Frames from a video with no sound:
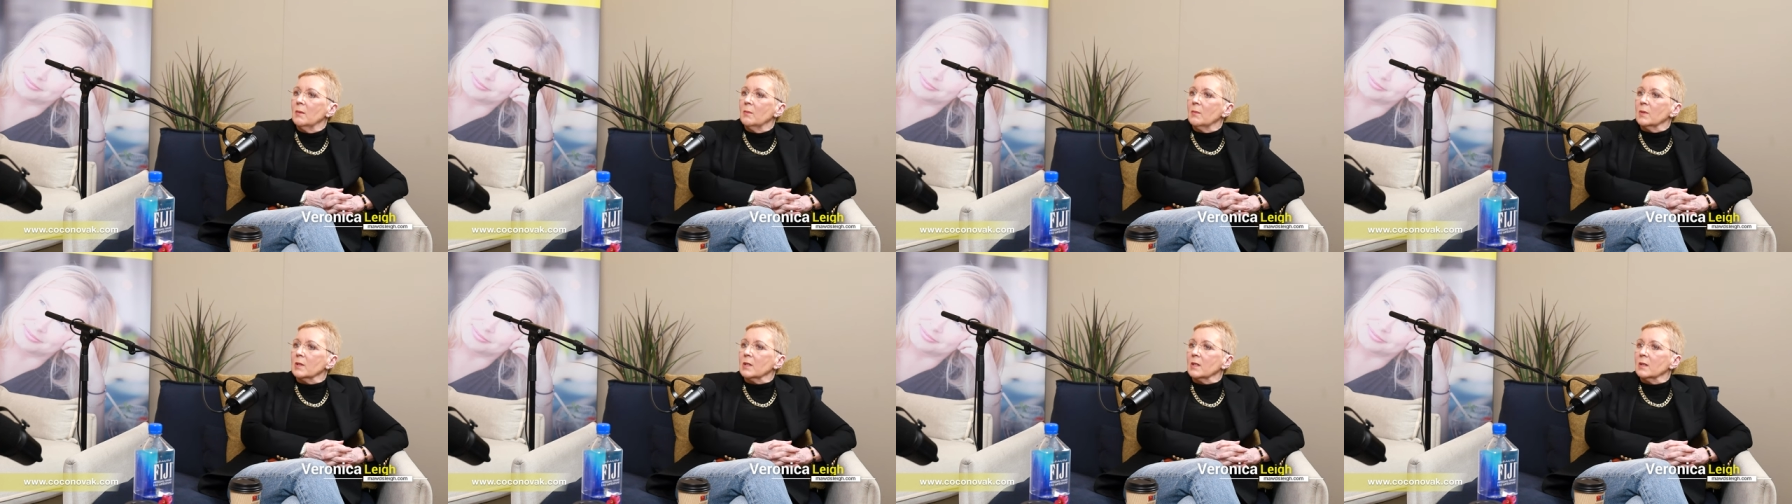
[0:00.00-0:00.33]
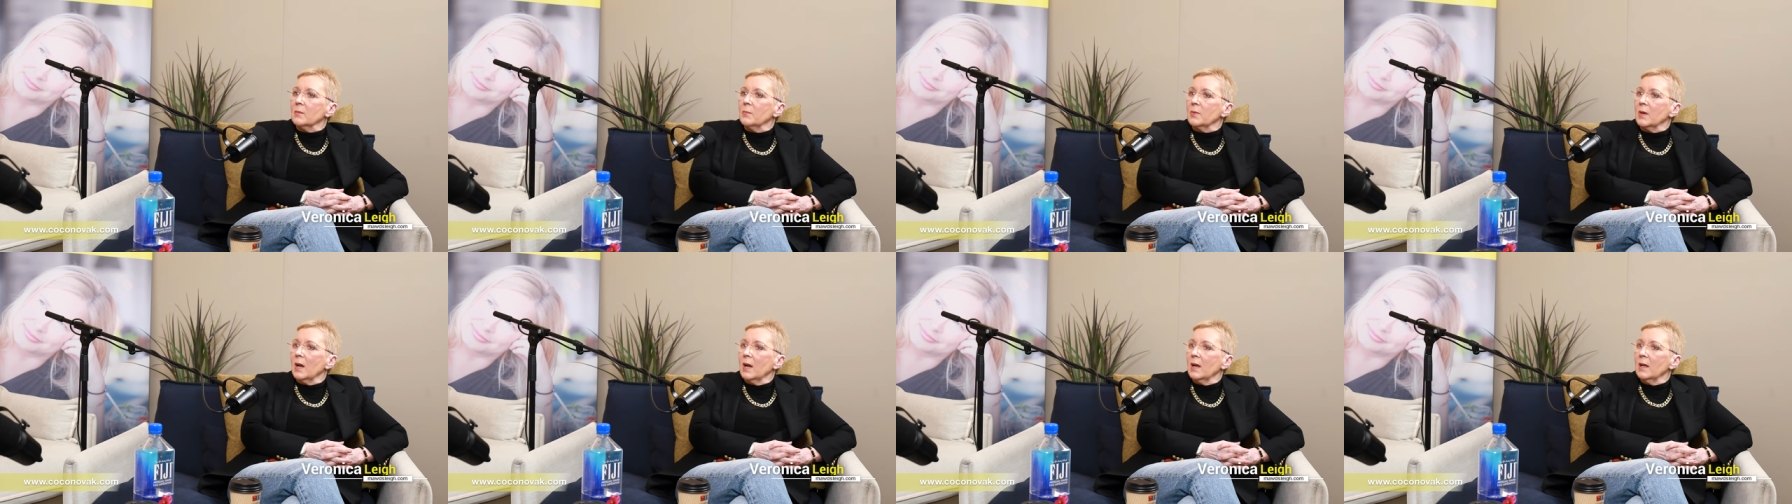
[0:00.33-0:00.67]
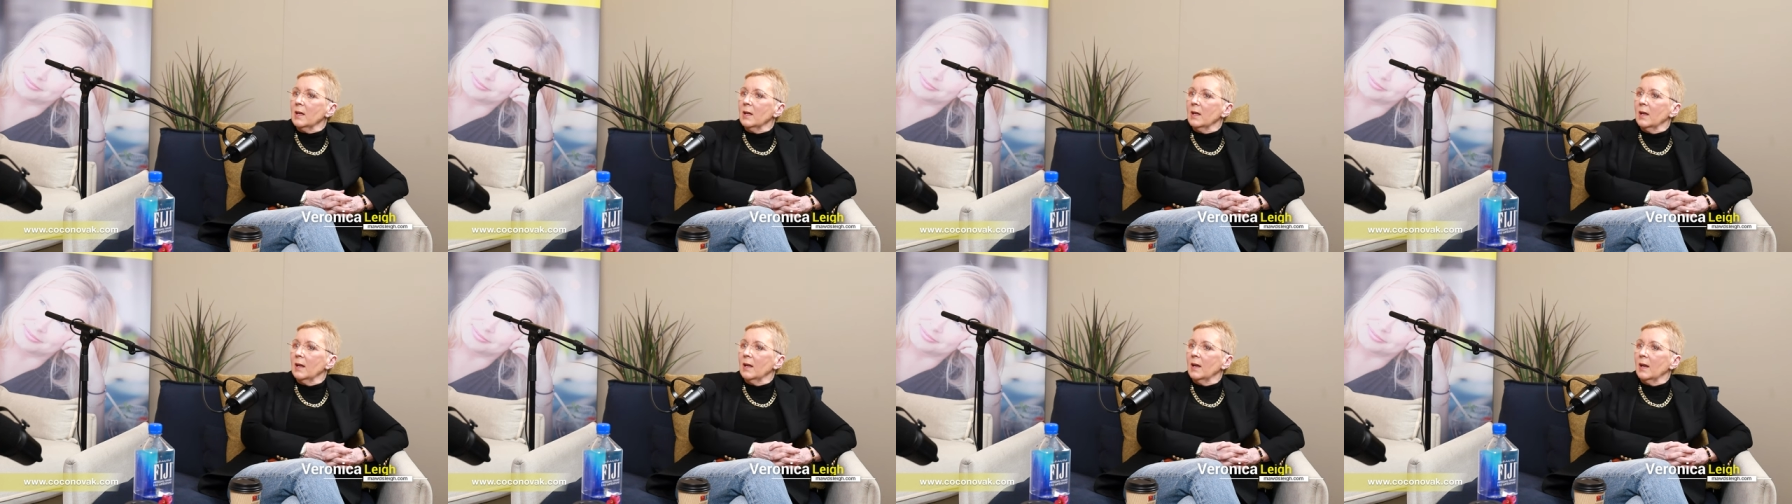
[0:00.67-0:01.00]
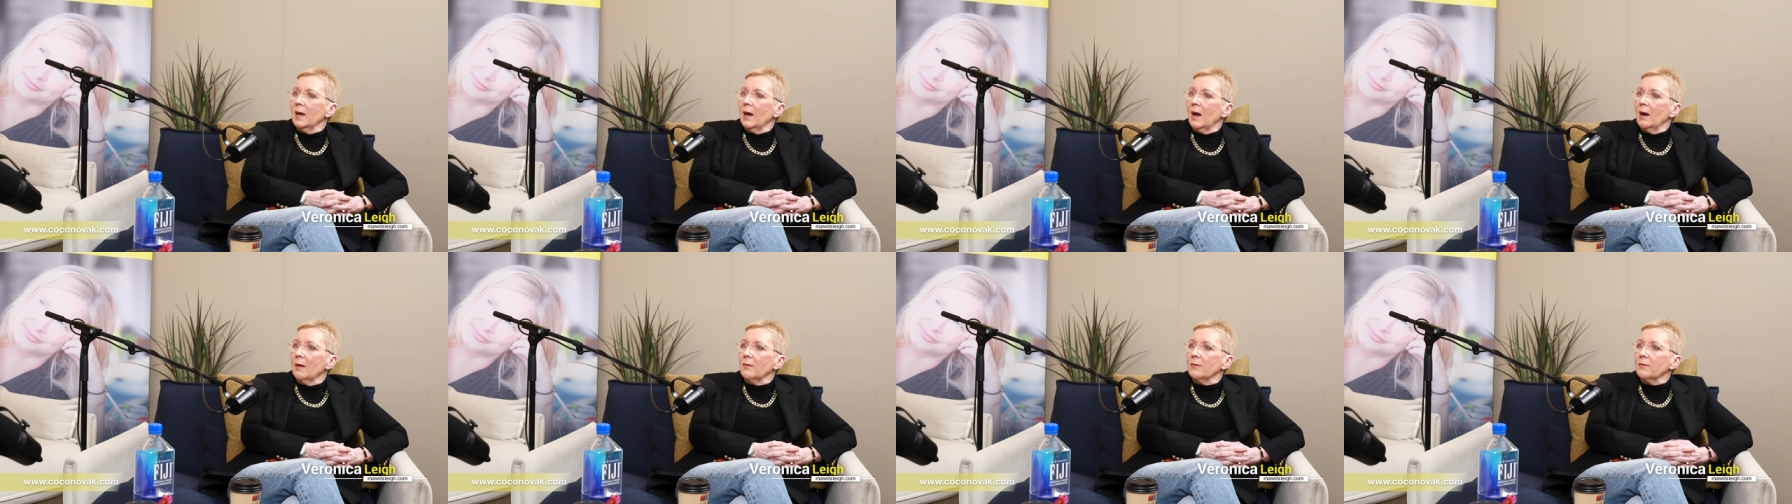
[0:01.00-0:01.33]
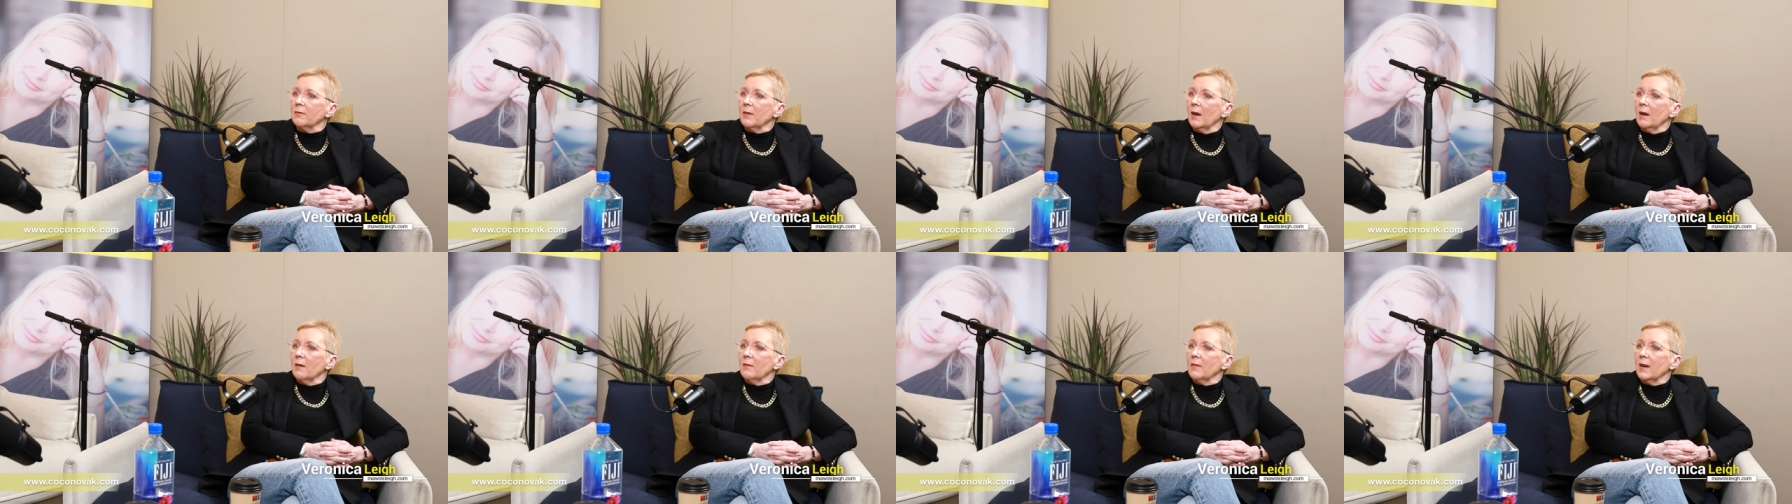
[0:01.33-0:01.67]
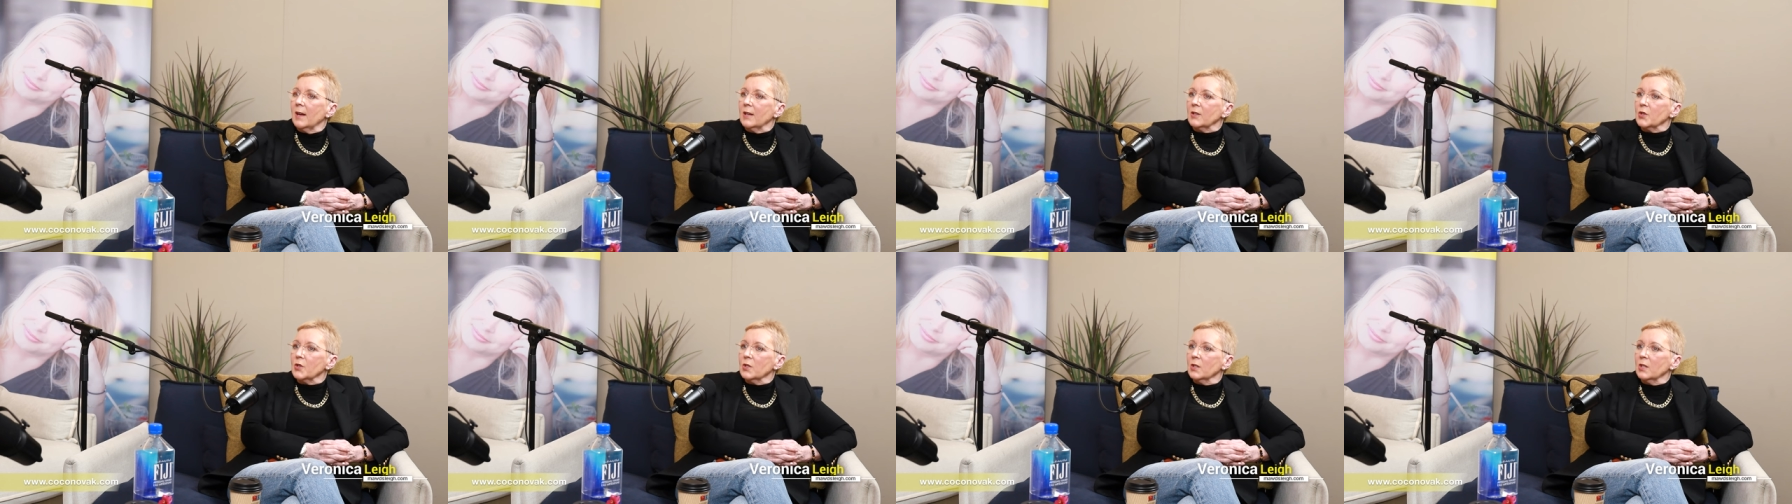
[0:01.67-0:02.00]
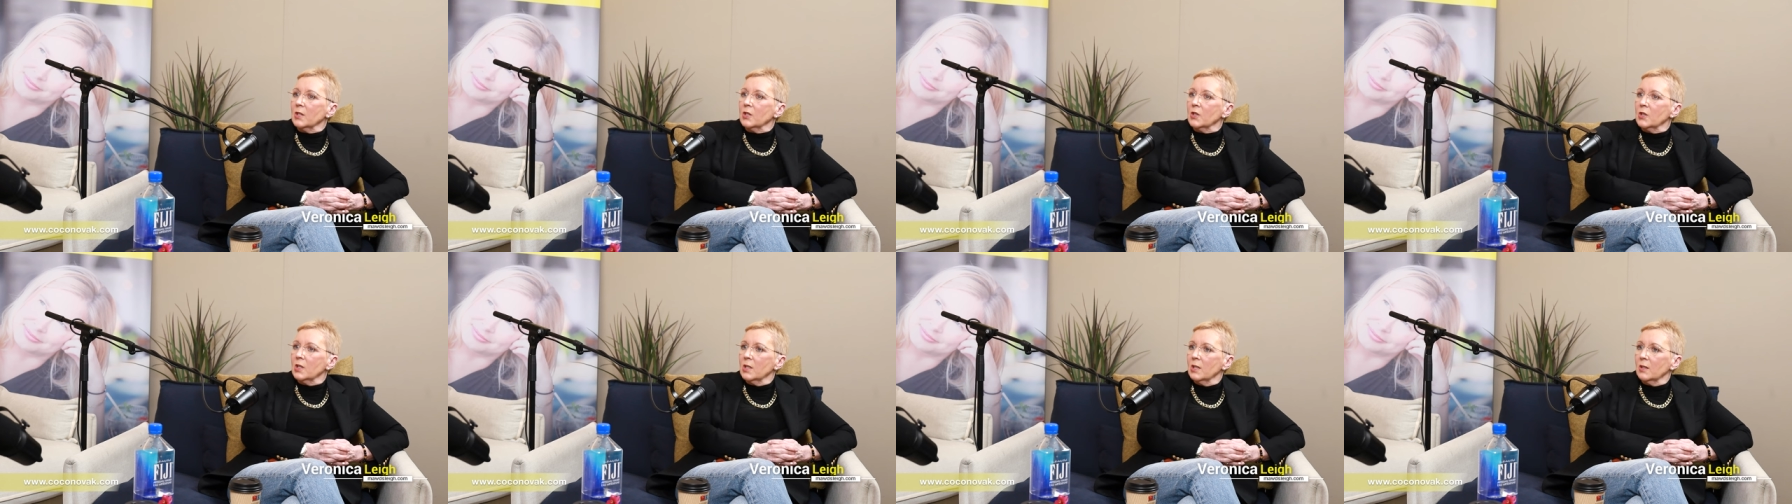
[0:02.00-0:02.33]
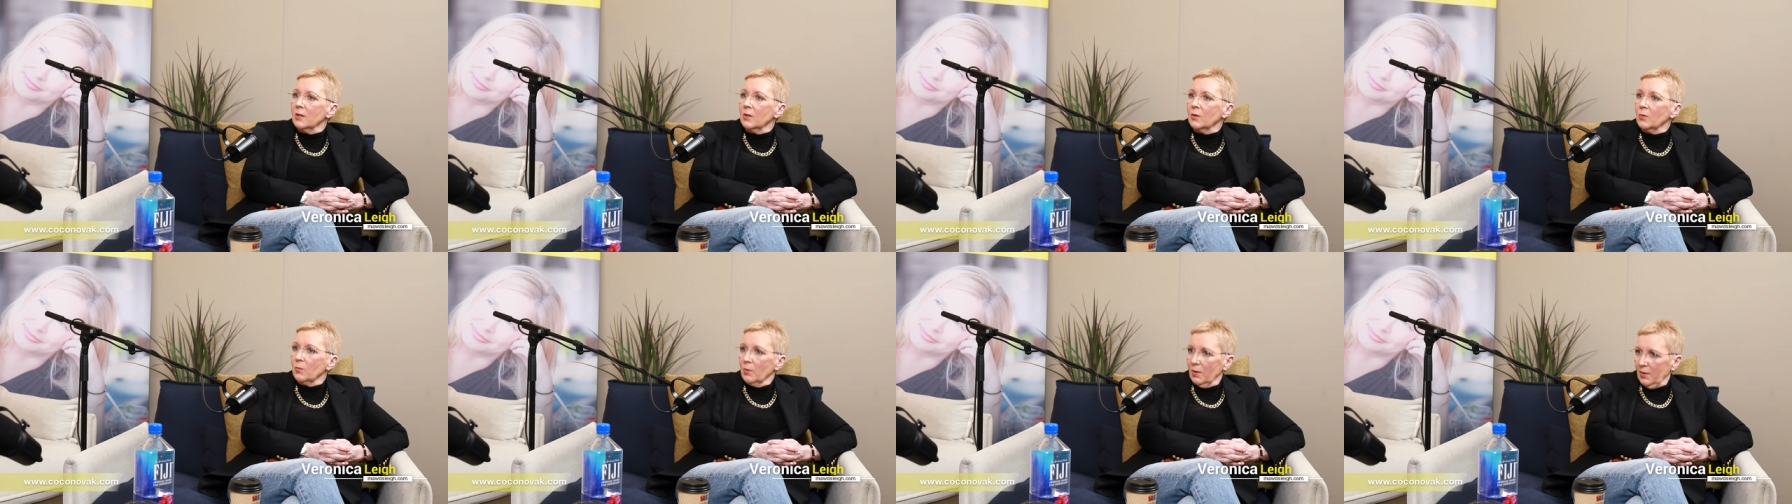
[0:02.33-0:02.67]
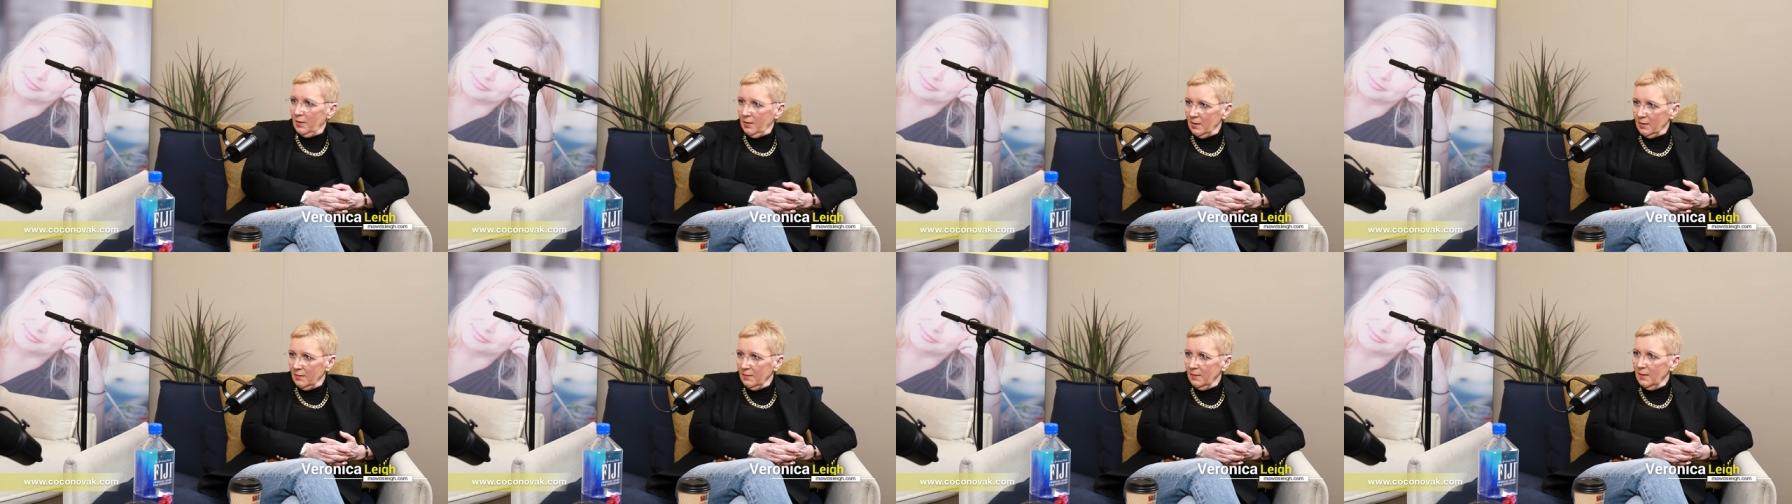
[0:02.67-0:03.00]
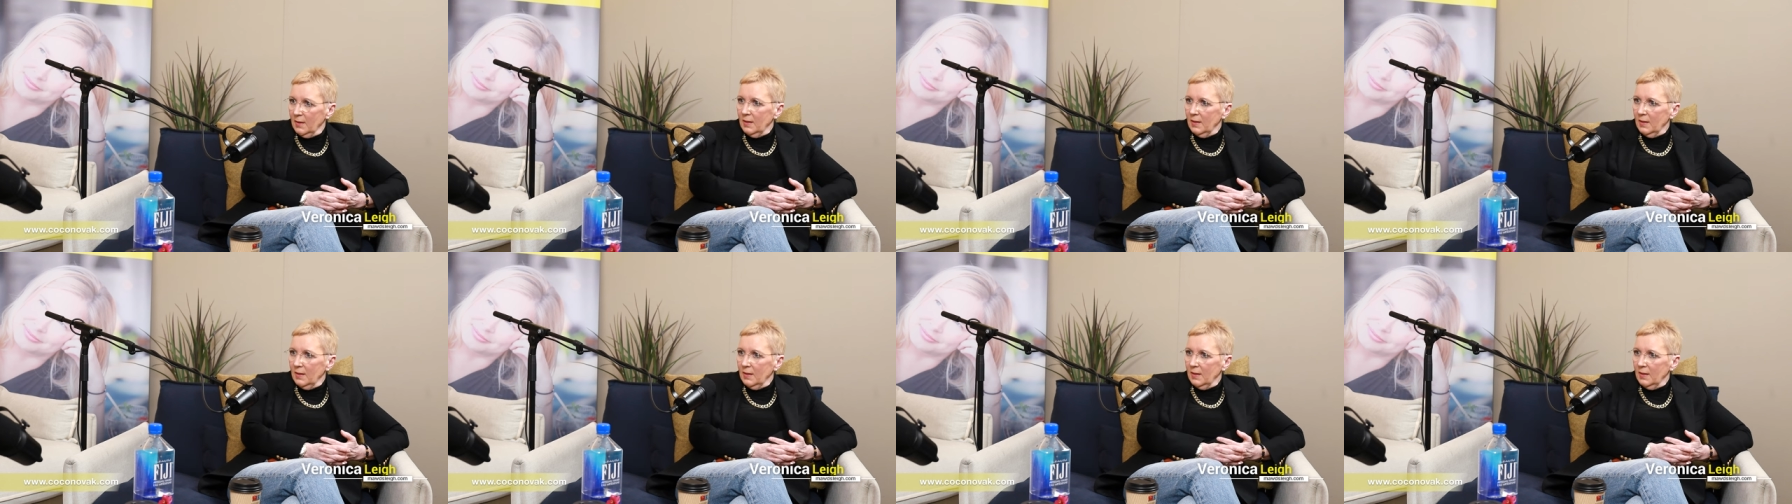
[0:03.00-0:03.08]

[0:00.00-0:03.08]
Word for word: sobriety I've actually shared with her